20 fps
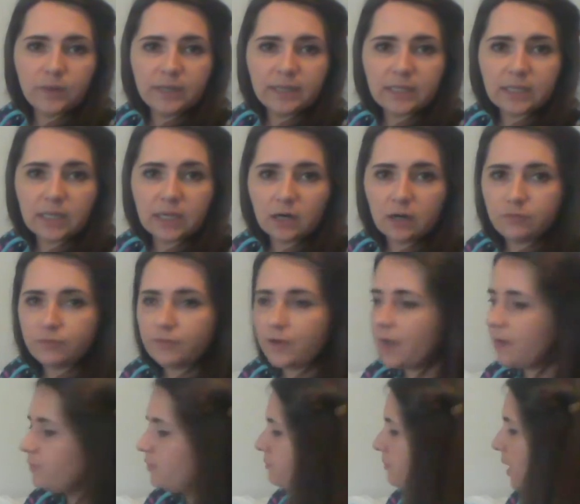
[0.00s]
we
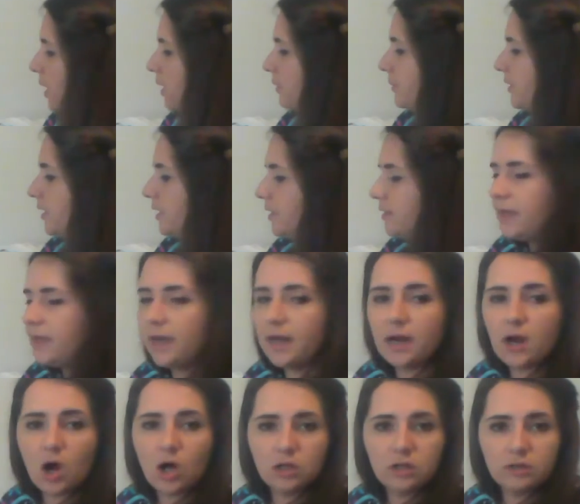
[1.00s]
clarify with Barbie
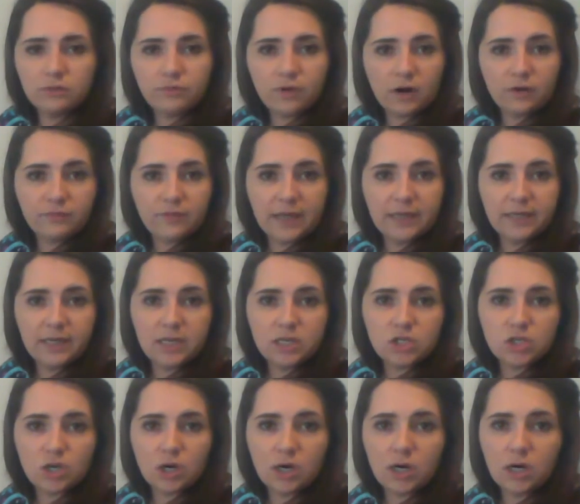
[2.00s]
that all of our
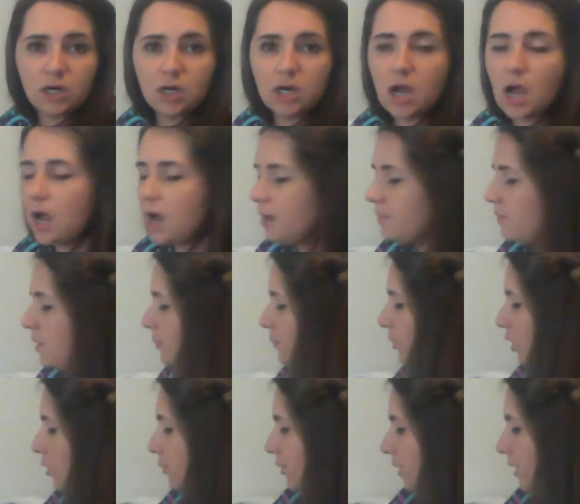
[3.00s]
findings are
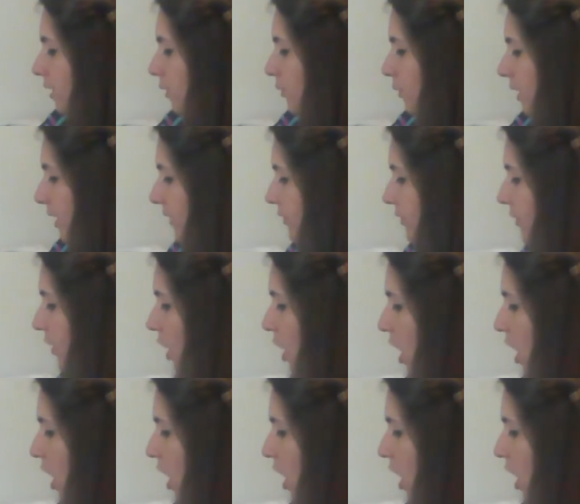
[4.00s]
appropriate with,